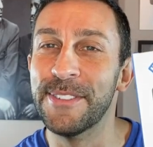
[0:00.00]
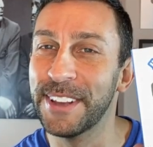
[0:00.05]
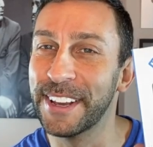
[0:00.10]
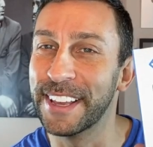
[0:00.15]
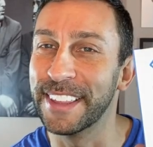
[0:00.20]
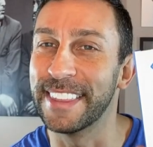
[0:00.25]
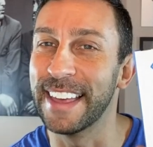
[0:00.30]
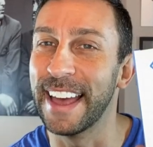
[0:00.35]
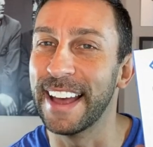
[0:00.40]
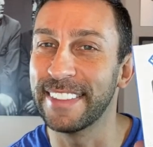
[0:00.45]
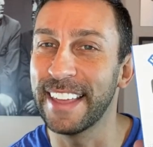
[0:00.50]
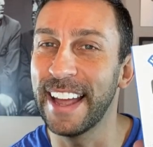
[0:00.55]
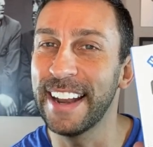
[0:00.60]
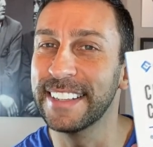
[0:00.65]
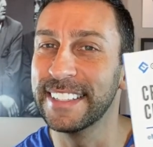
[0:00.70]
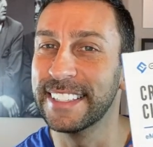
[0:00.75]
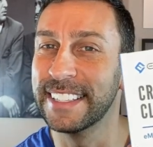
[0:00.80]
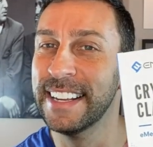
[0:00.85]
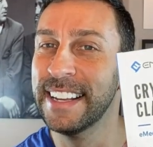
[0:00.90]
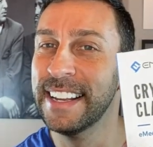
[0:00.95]
Look at that.
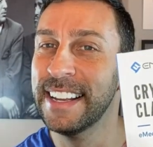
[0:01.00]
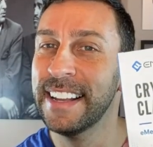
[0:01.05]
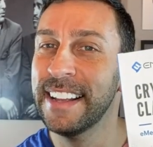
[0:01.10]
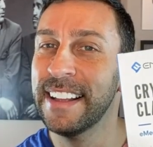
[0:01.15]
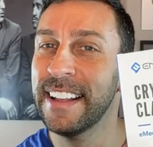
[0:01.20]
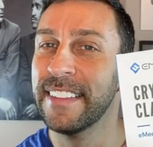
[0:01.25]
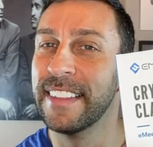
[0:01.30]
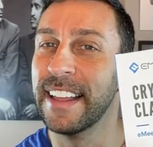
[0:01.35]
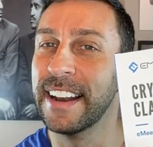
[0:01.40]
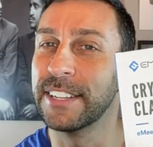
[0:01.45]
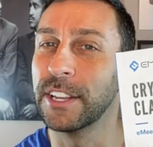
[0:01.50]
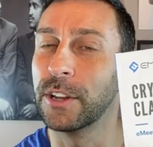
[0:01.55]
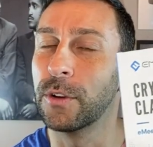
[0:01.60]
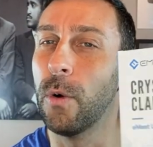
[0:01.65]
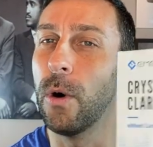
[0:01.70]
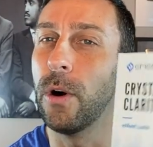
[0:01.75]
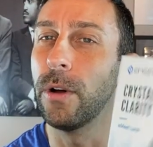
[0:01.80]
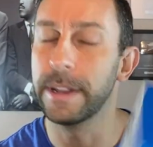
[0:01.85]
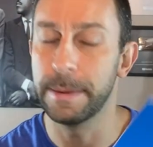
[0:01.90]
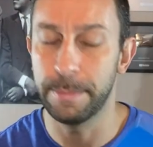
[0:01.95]
That is, that is a
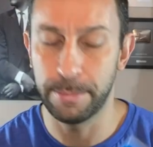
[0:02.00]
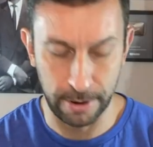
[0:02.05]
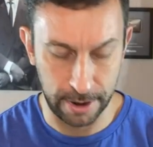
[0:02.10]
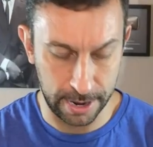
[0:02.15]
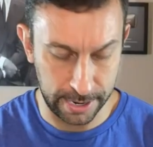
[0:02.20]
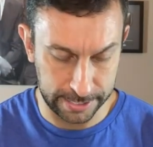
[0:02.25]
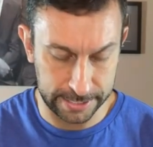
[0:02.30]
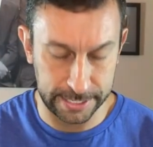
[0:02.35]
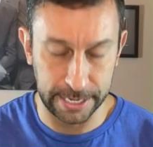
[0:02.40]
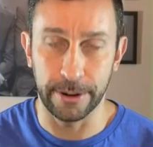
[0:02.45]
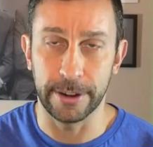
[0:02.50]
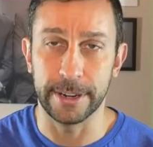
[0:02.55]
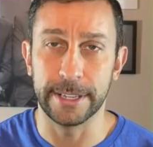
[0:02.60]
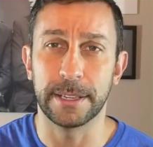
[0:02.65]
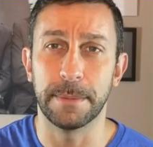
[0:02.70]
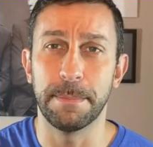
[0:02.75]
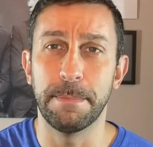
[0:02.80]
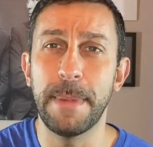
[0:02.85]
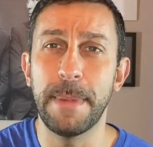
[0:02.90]
quality product here. And it's